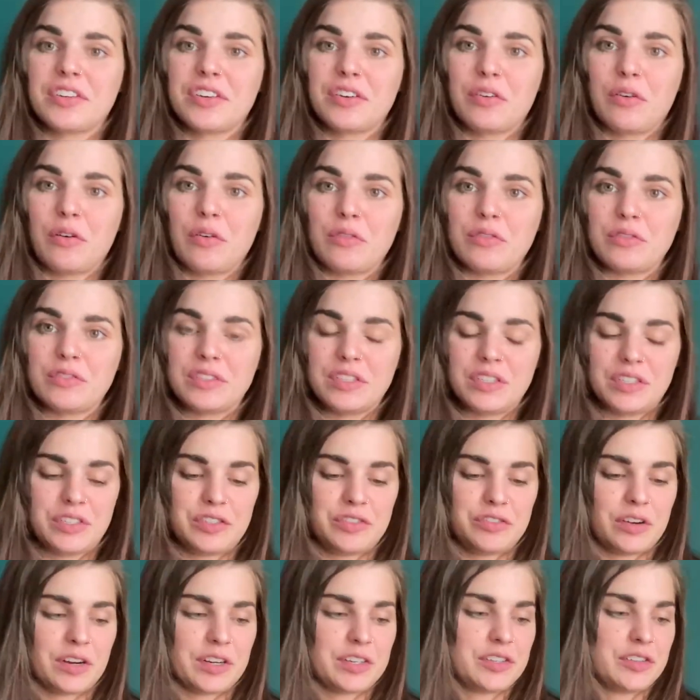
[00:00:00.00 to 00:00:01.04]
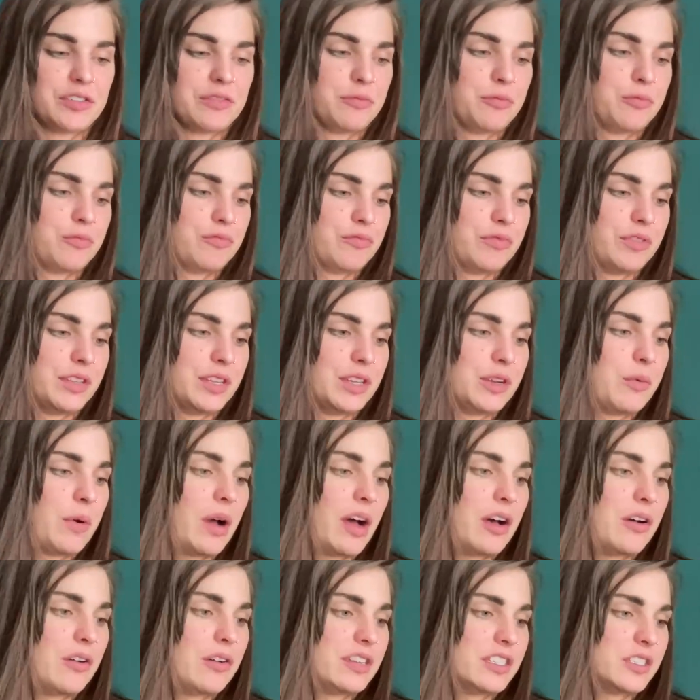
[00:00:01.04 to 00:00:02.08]
It holds its structure really
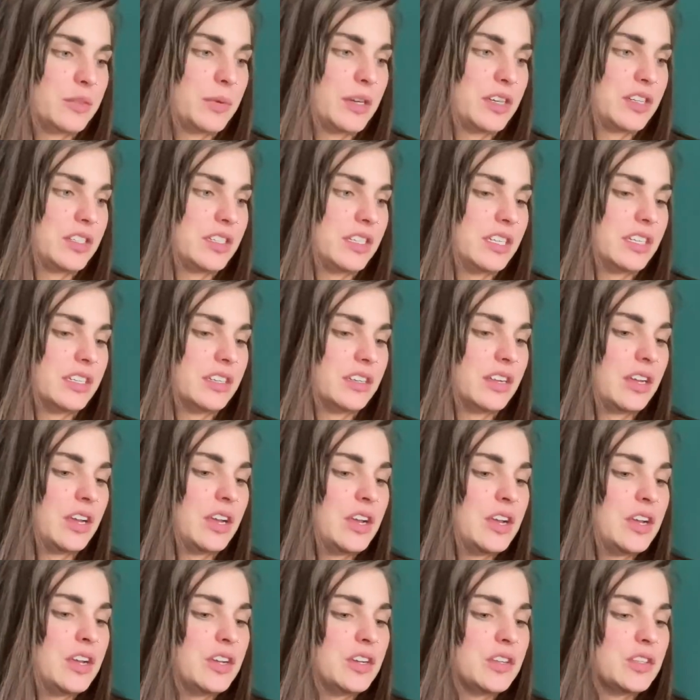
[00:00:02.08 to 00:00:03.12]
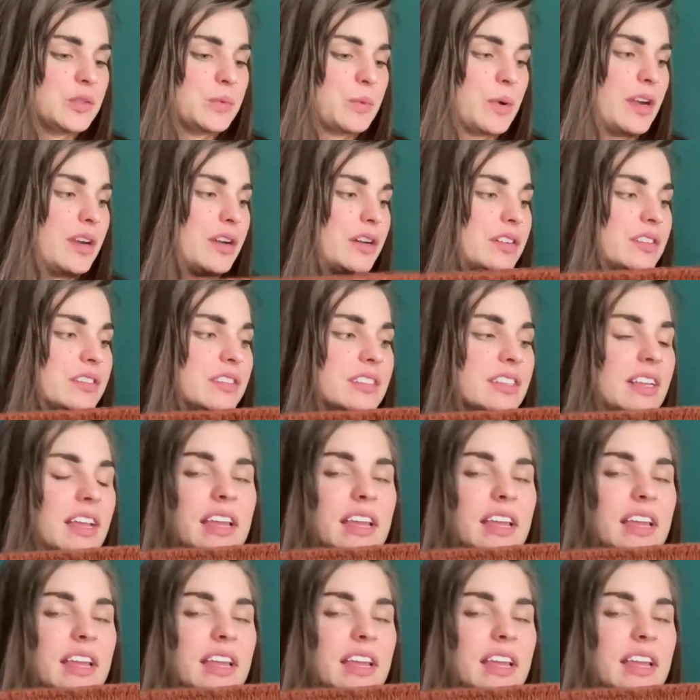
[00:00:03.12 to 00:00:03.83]
well, especially in sweaters.